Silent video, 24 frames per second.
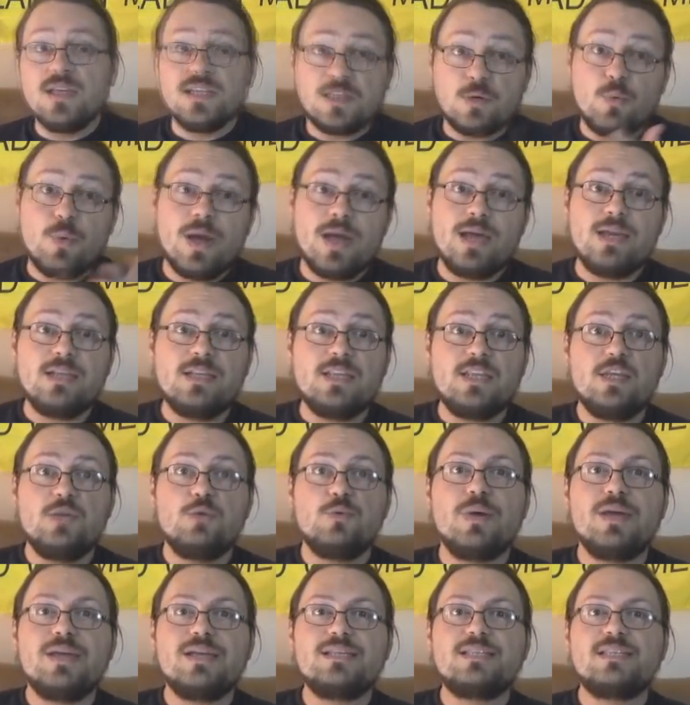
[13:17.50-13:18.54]
So while in the
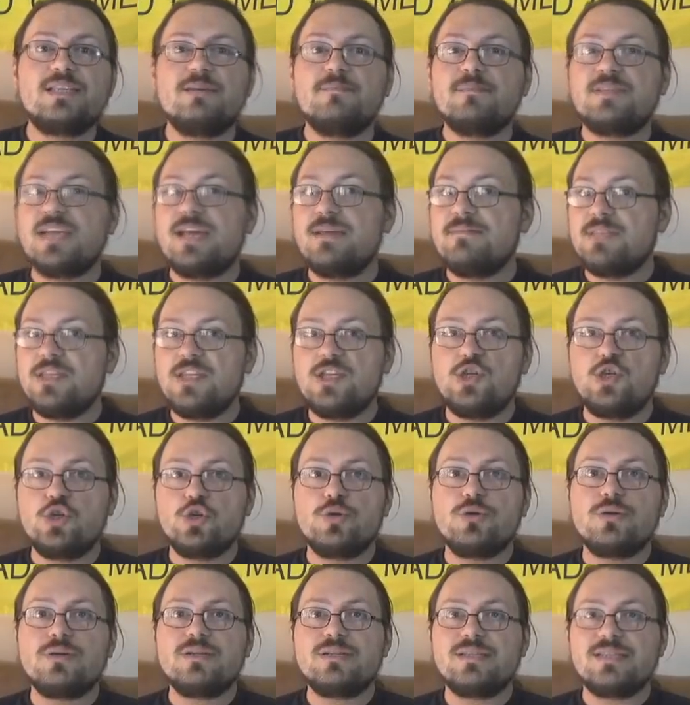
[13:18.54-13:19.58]
US sometimes
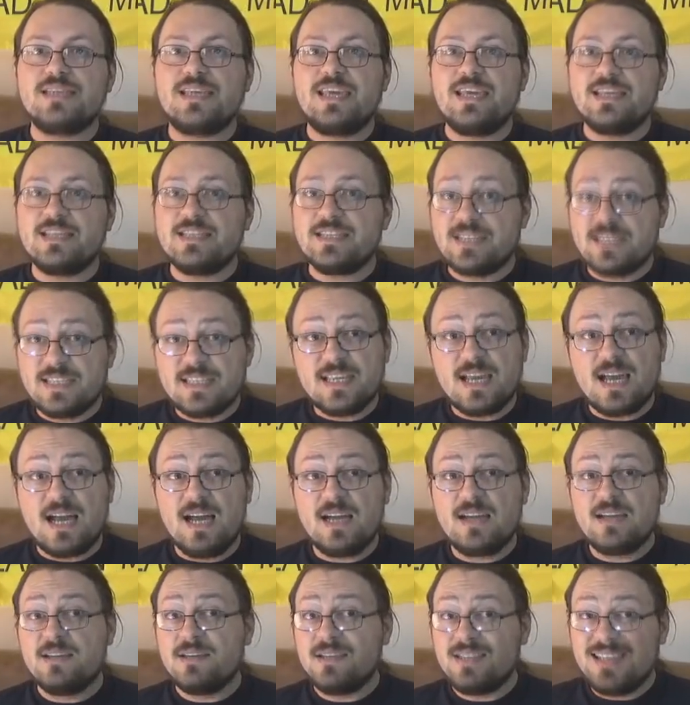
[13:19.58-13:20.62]
insurers can
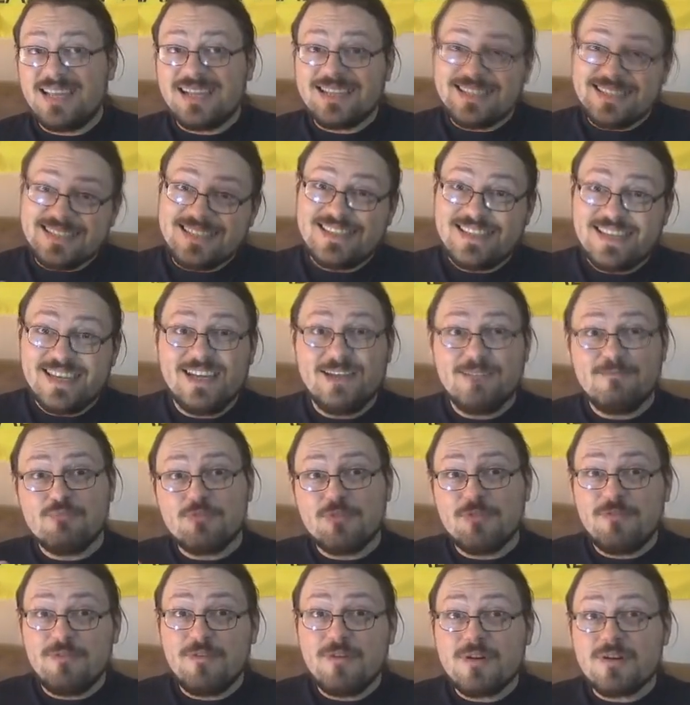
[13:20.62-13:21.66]
suck, that's still
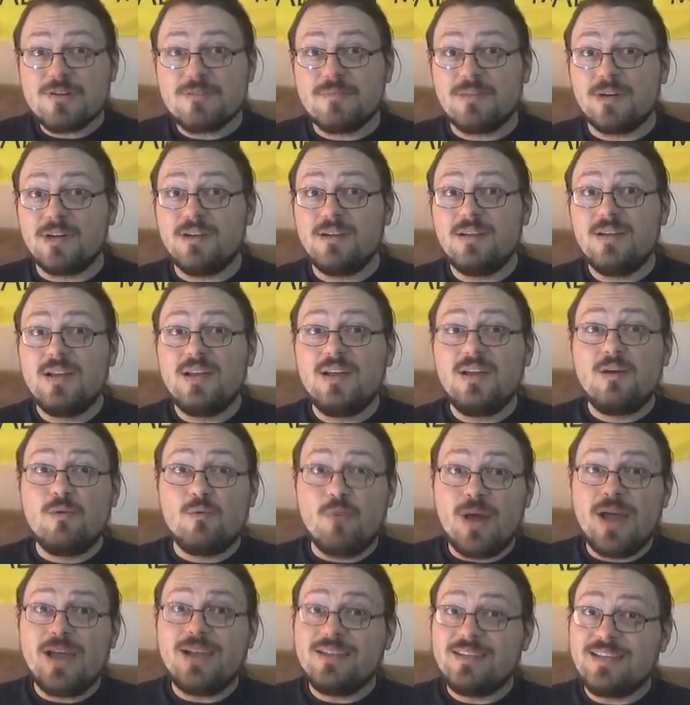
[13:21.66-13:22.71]
preferable
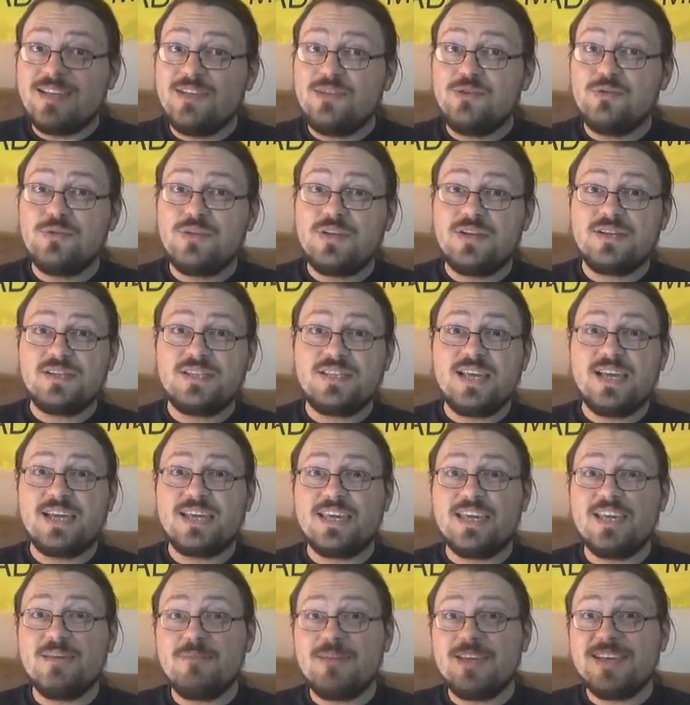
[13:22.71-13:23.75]
while they do their
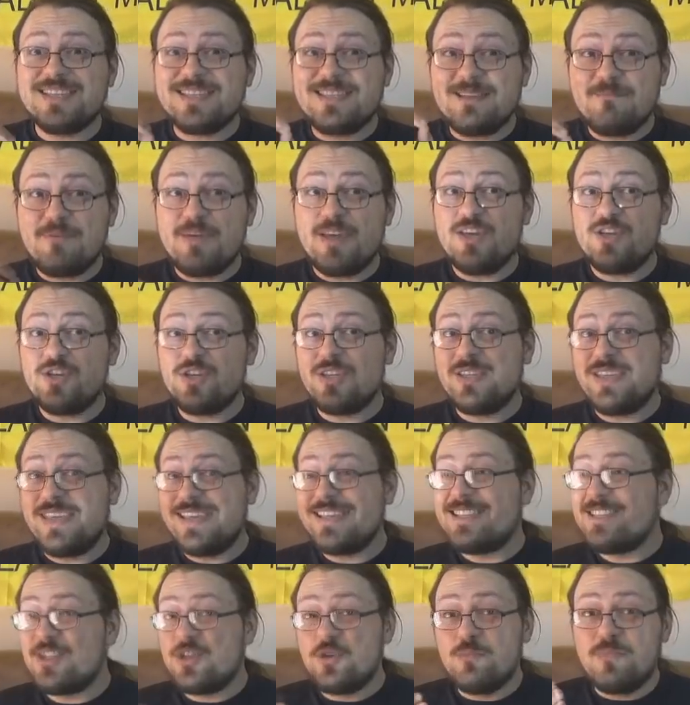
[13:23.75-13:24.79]
sucking because the patient
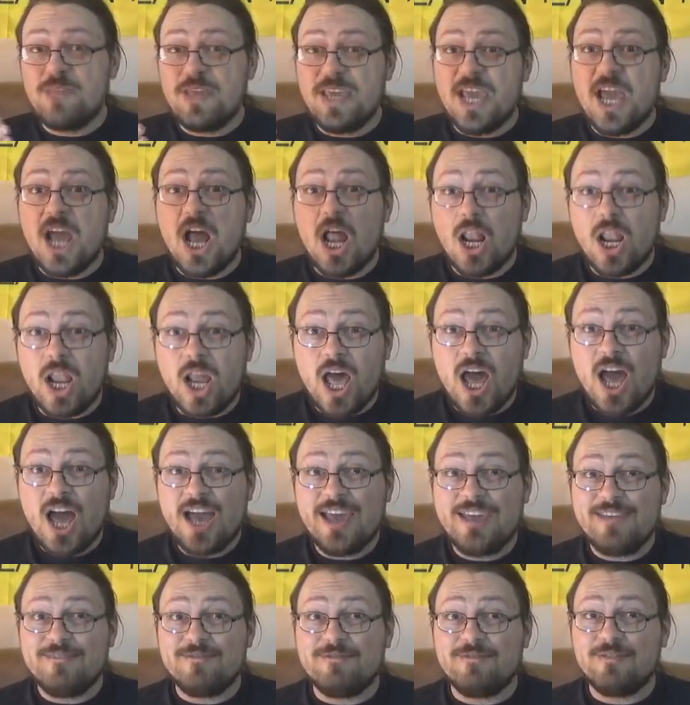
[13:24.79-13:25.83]
gets to be
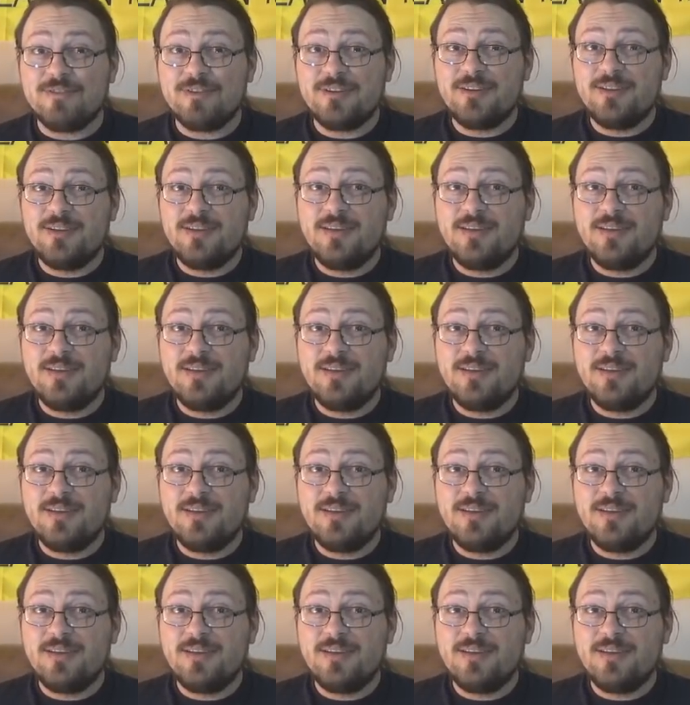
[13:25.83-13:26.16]
alive.